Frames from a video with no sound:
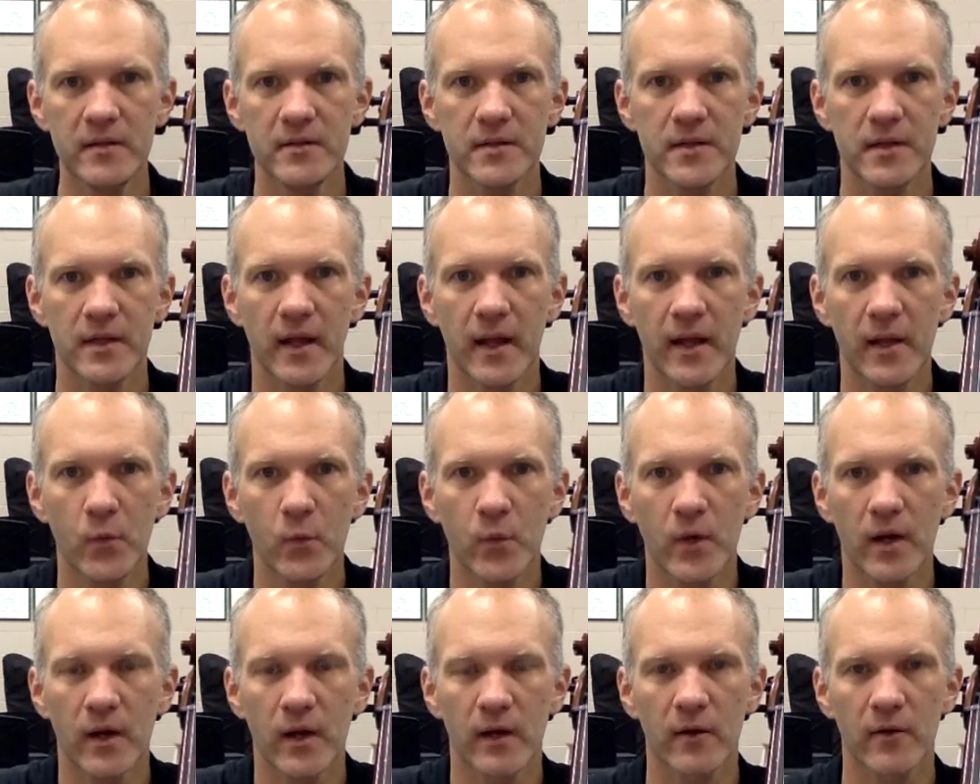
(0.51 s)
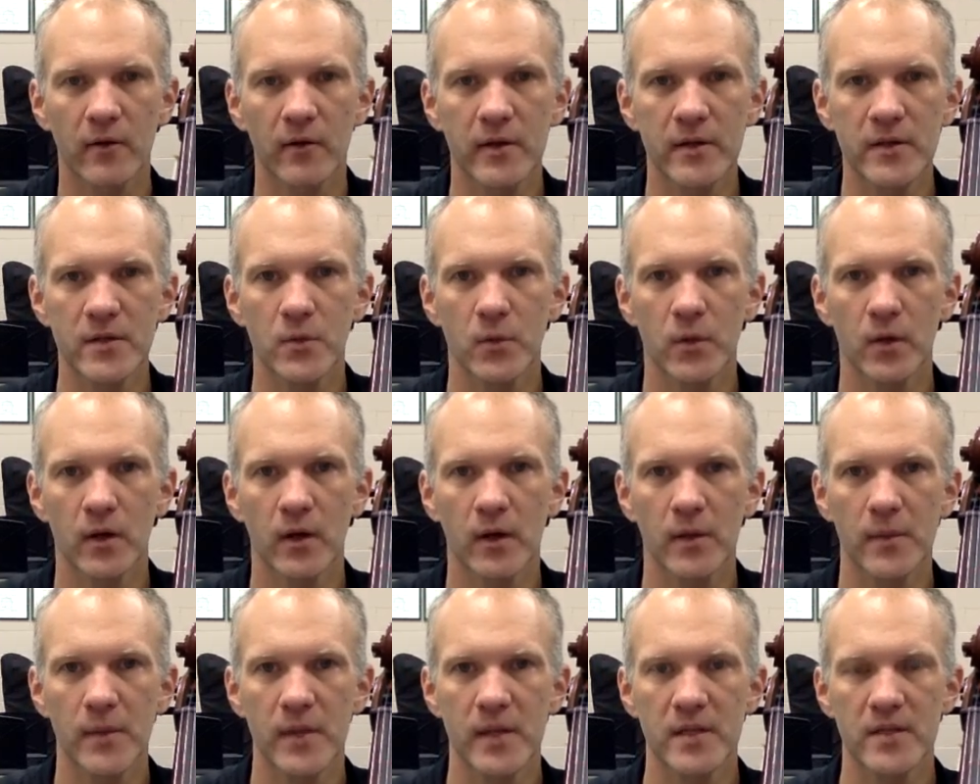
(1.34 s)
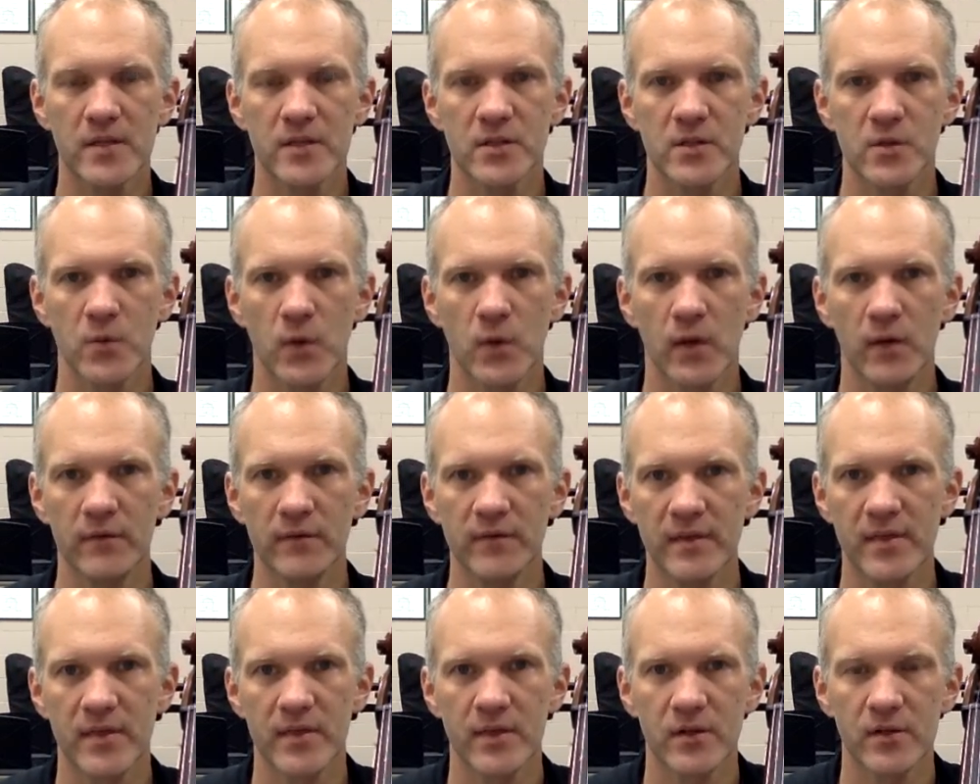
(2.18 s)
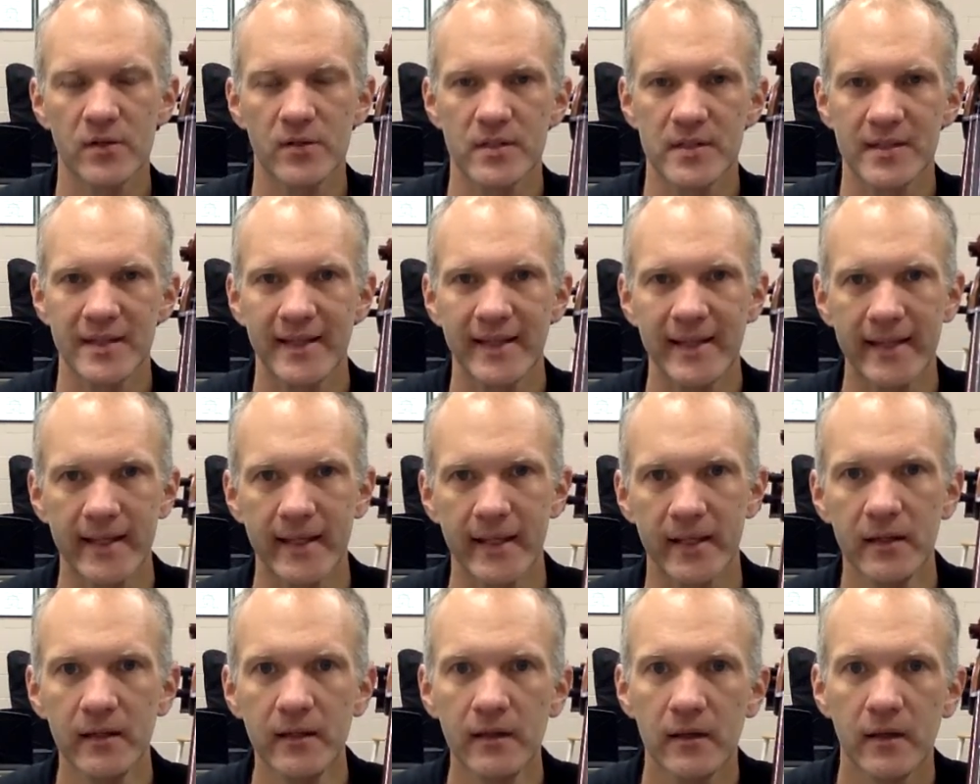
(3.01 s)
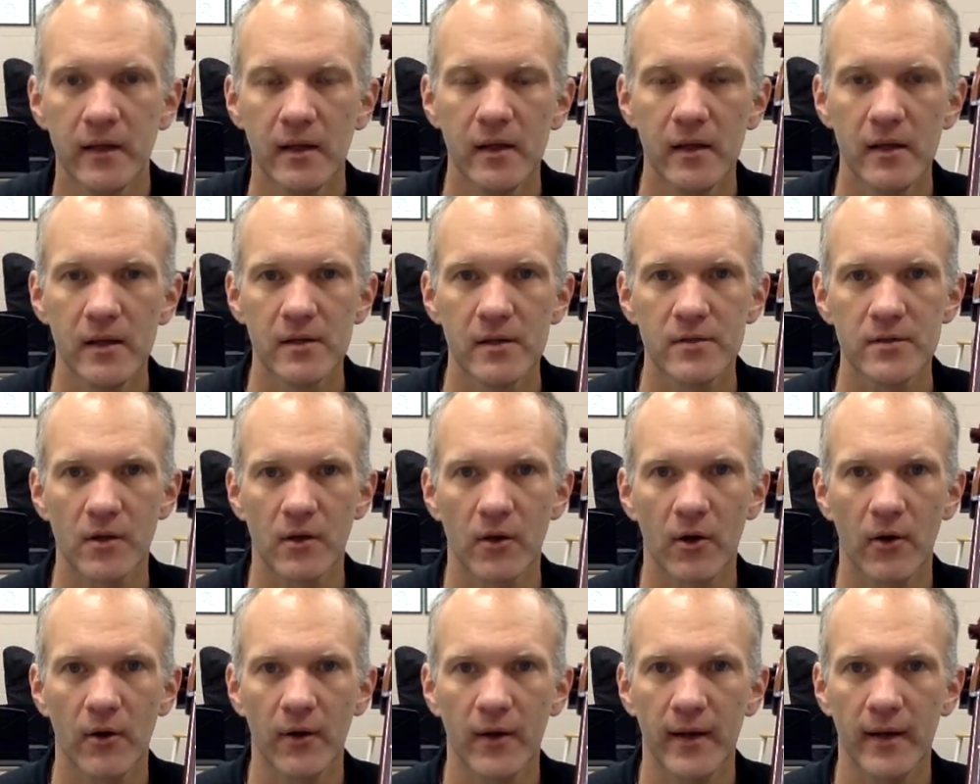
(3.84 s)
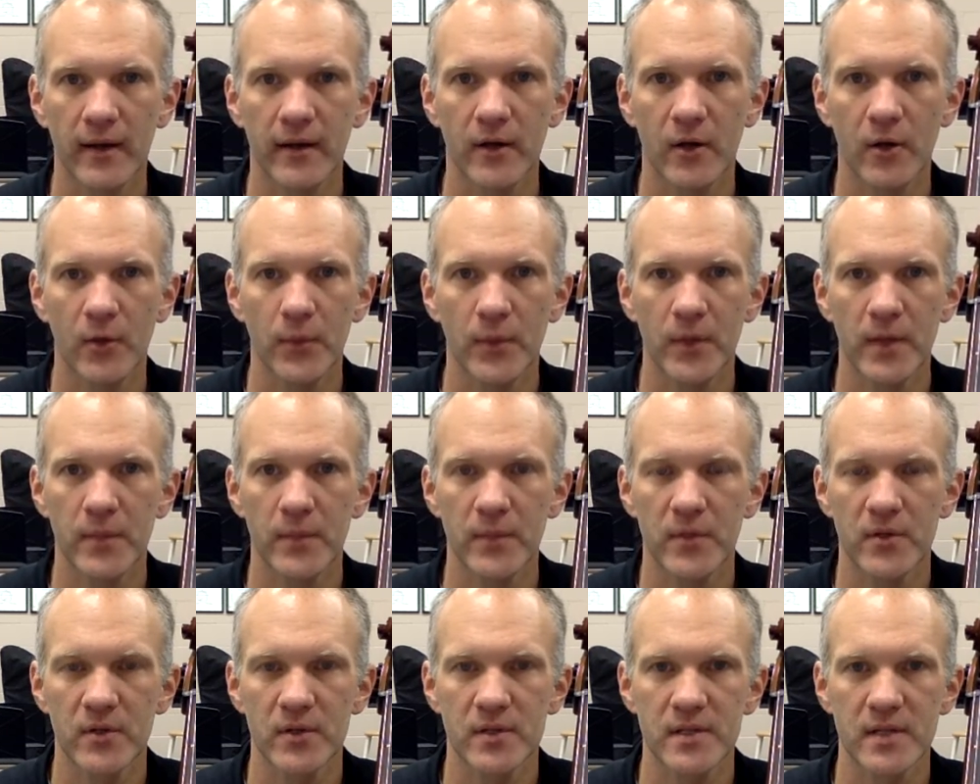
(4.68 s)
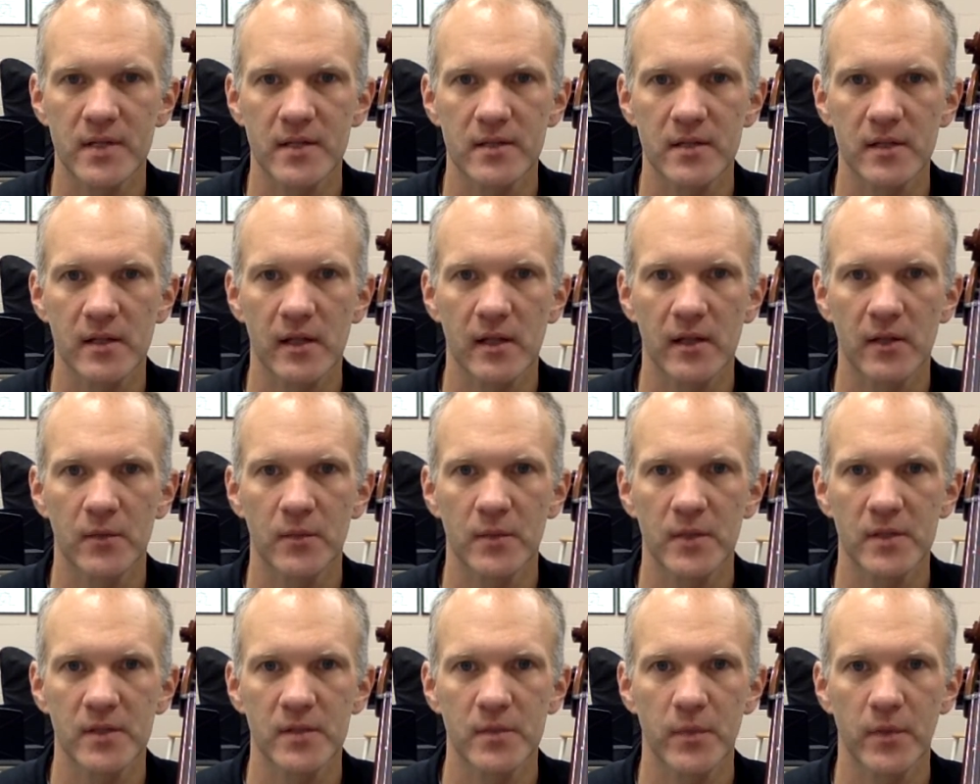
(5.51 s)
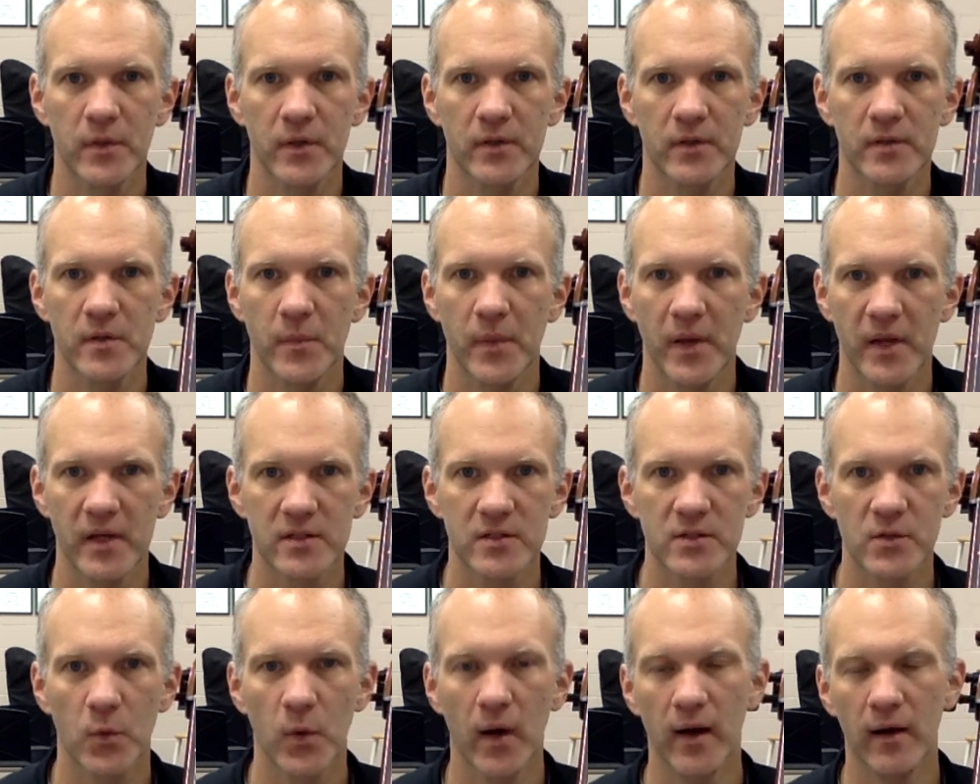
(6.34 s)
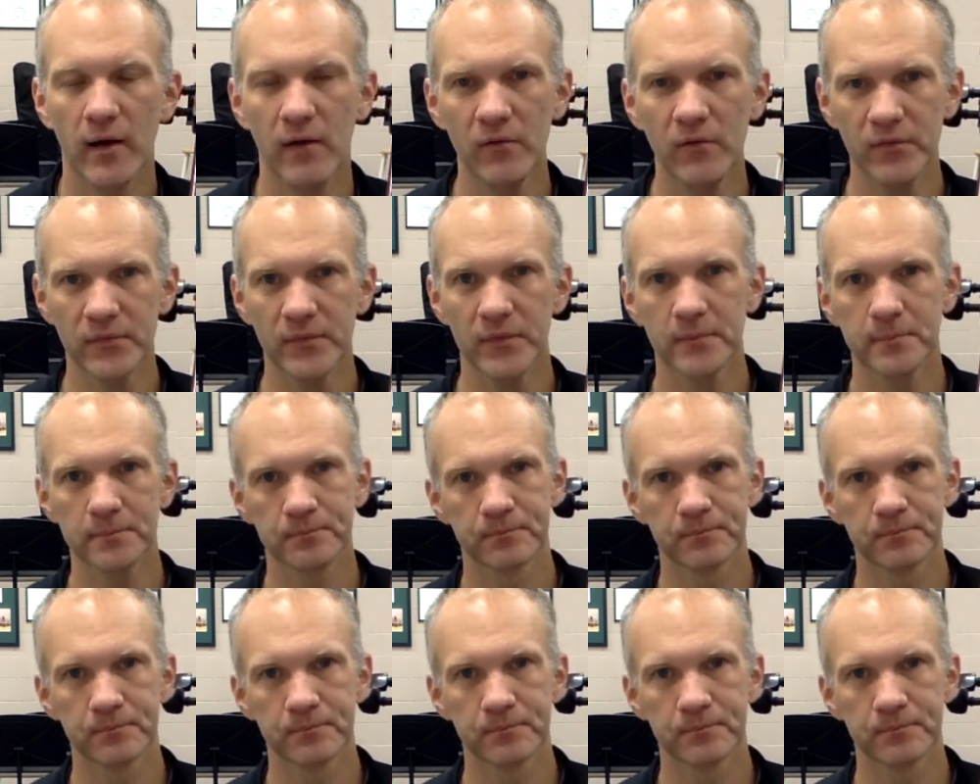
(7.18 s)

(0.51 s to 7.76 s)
Today we are going to work on pages 12 and 13. So go ahead and open up your Essential Elements book to page 12.